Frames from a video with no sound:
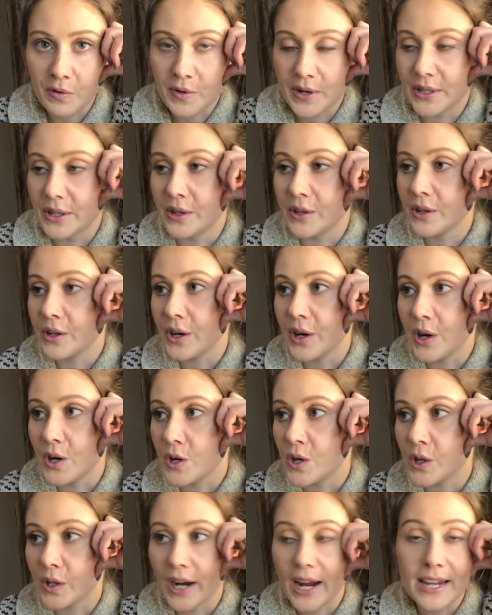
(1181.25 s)
We don't go
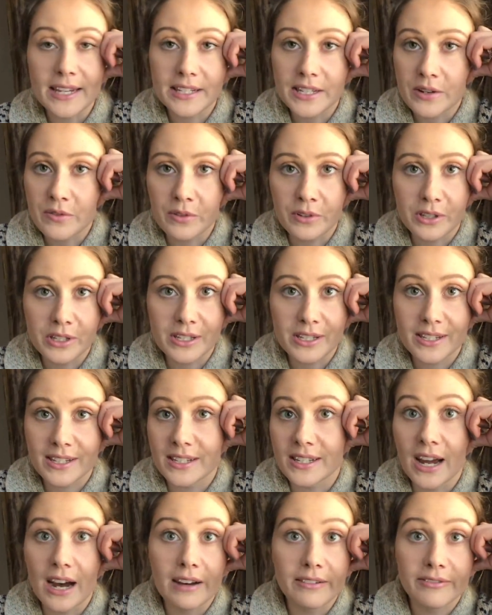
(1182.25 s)
crazy with the
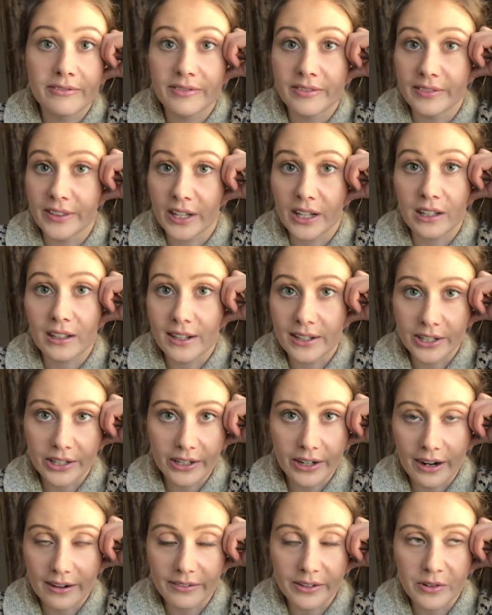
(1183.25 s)
stuff and the
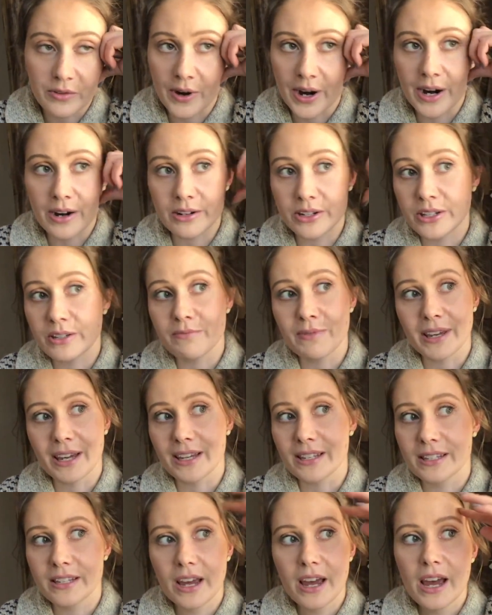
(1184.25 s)
clutter everywhere, just
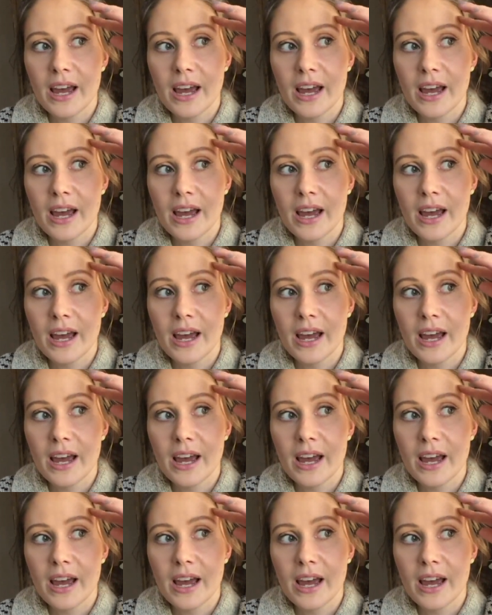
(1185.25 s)
because